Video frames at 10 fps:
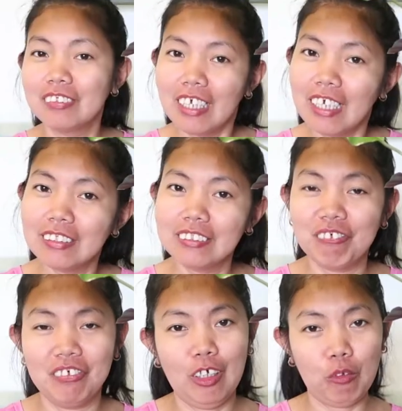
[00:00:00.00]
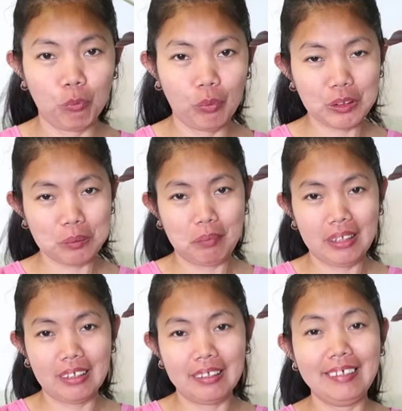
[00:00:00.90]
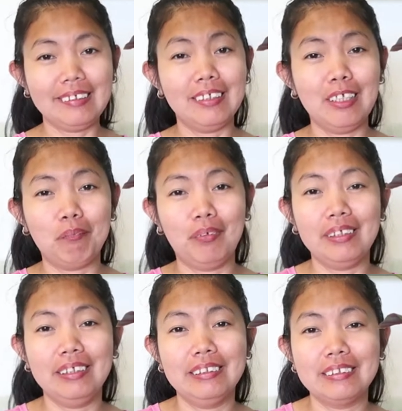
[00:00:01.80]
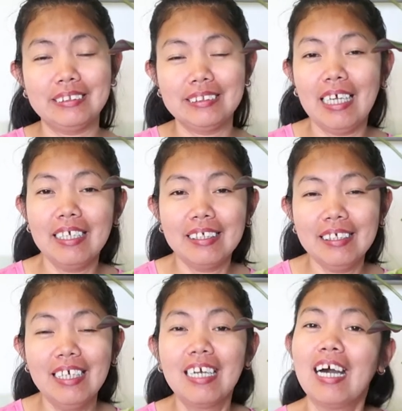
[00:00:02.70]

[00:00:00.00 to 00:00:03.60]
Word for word: know guys if you have watched my Calathea leopardina's diary.